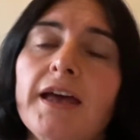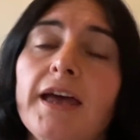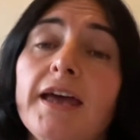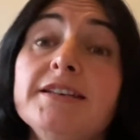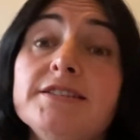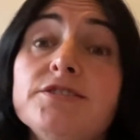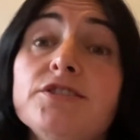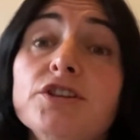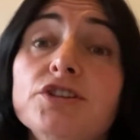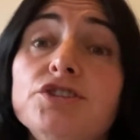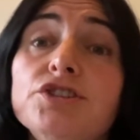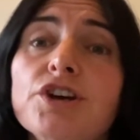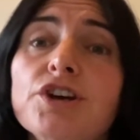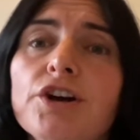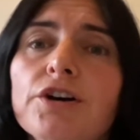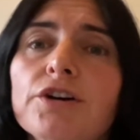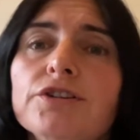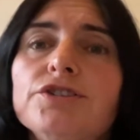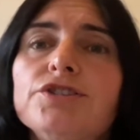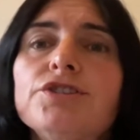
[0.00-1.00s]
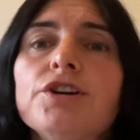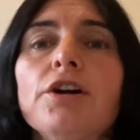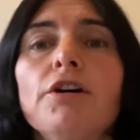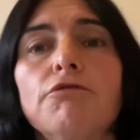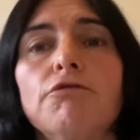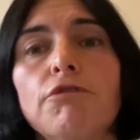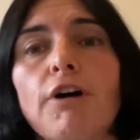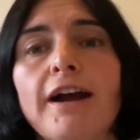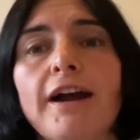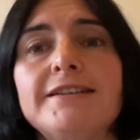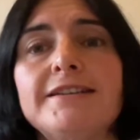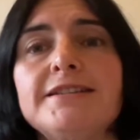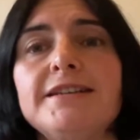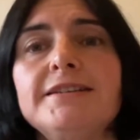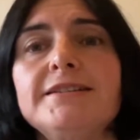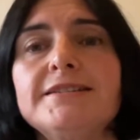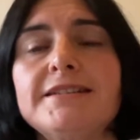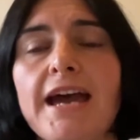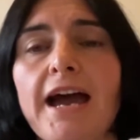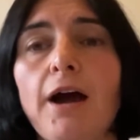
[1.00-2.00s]
Is the judge
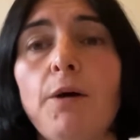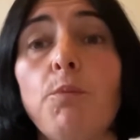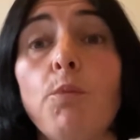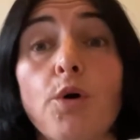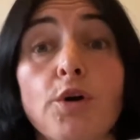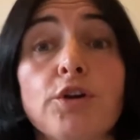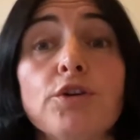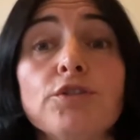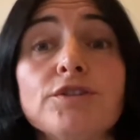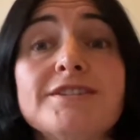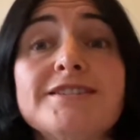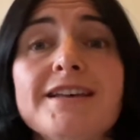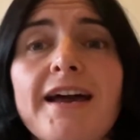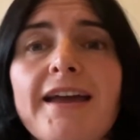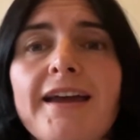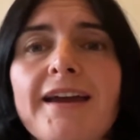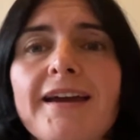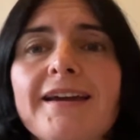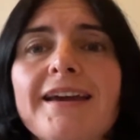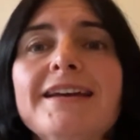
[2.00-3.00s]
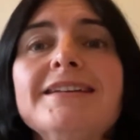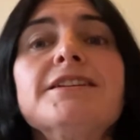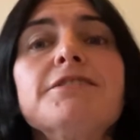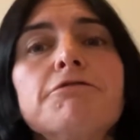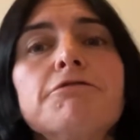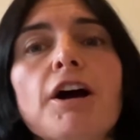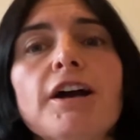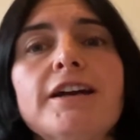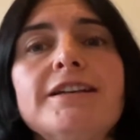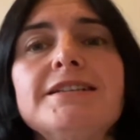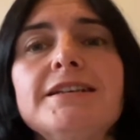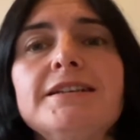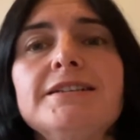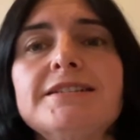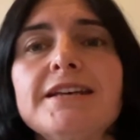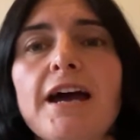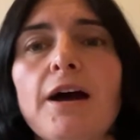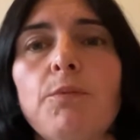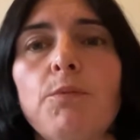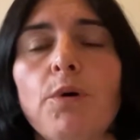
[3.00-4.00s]
writing down what you're saying? Is he writing
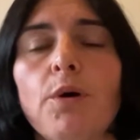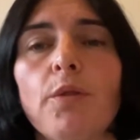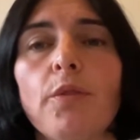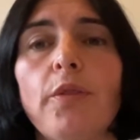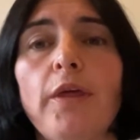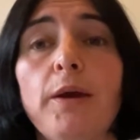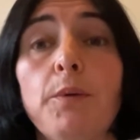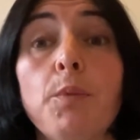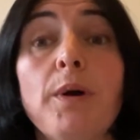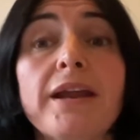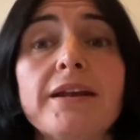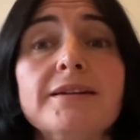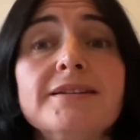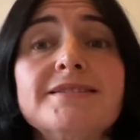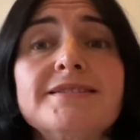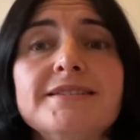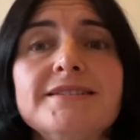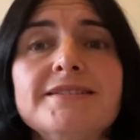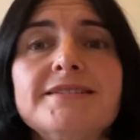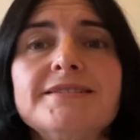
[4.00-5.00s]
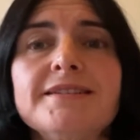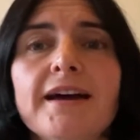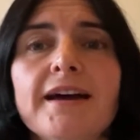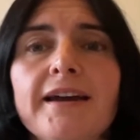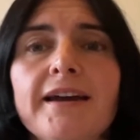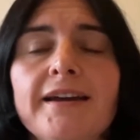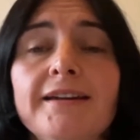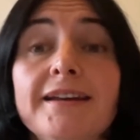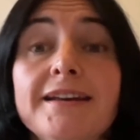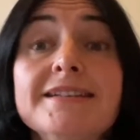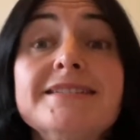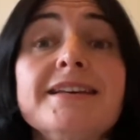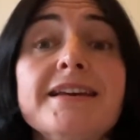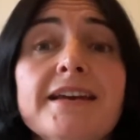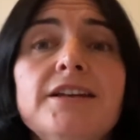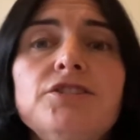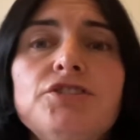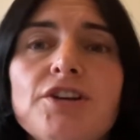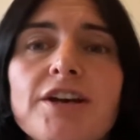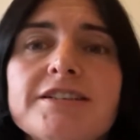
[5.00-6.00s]
down what the witness is saying? Is
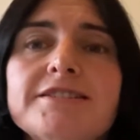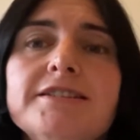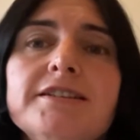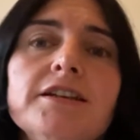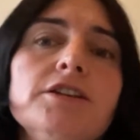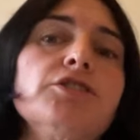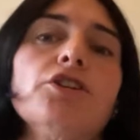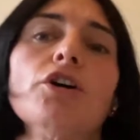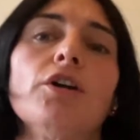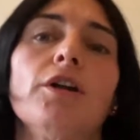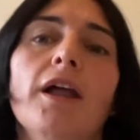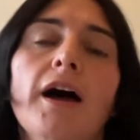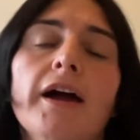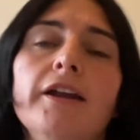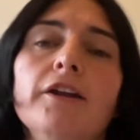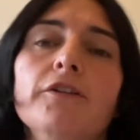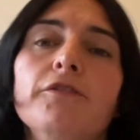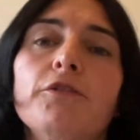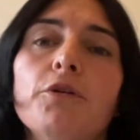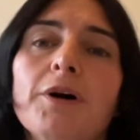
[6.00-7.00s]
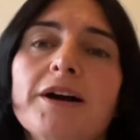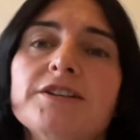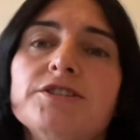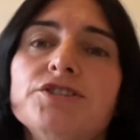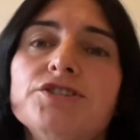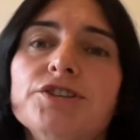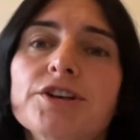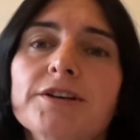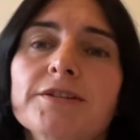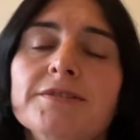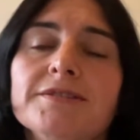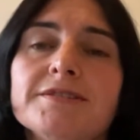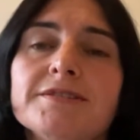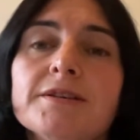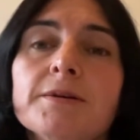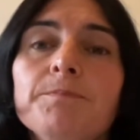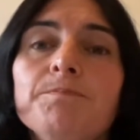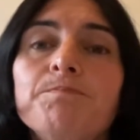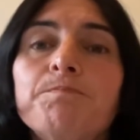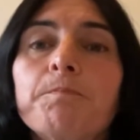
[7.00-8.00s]
he interested in your line of questions?
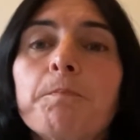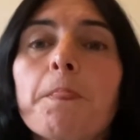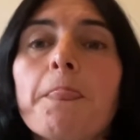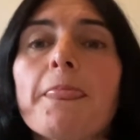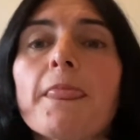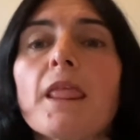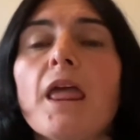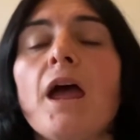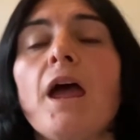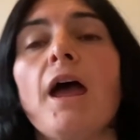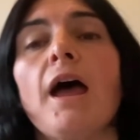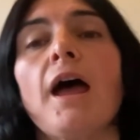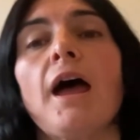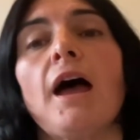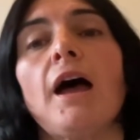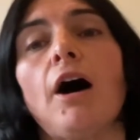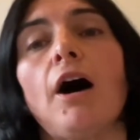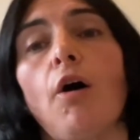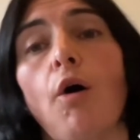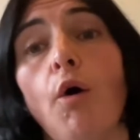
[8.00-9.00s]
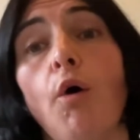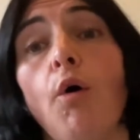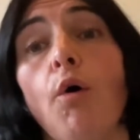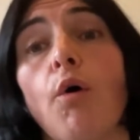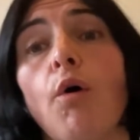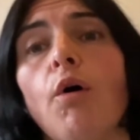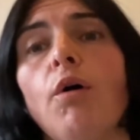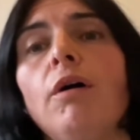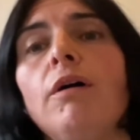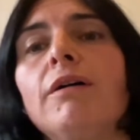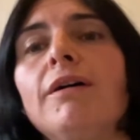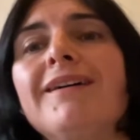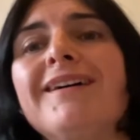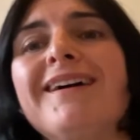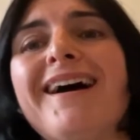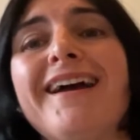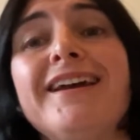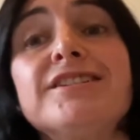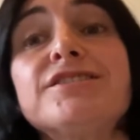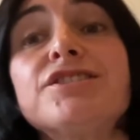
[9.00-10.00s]
Or
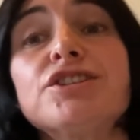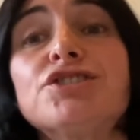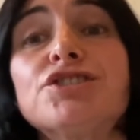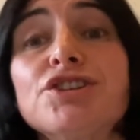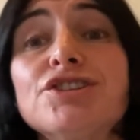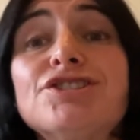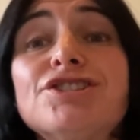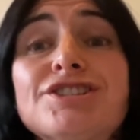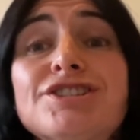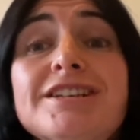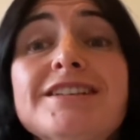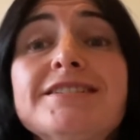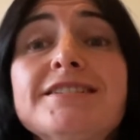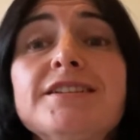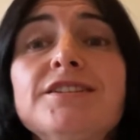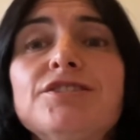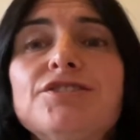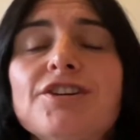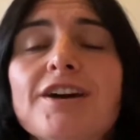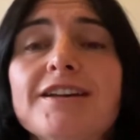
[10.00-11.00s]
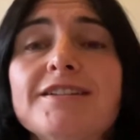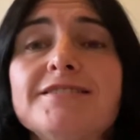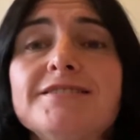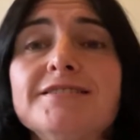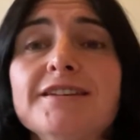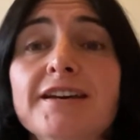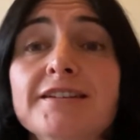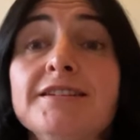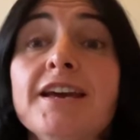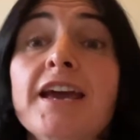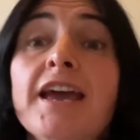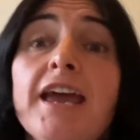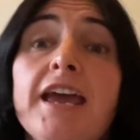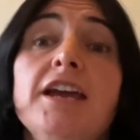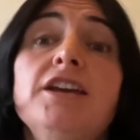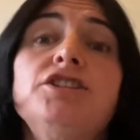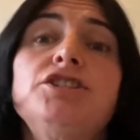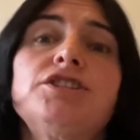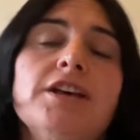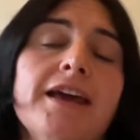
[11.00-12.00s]
is the judge disinterested?
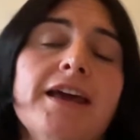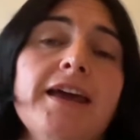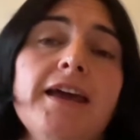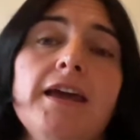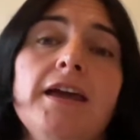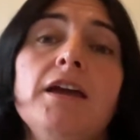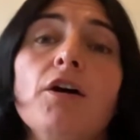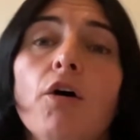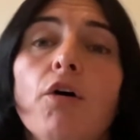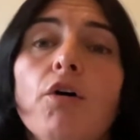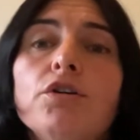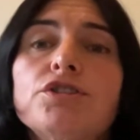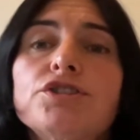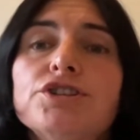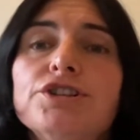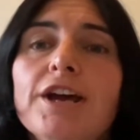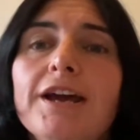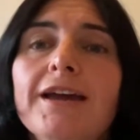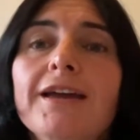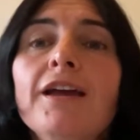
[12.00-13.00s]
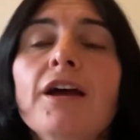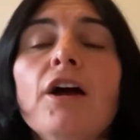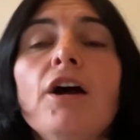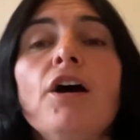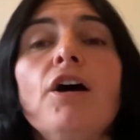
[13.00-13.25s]
Is he or she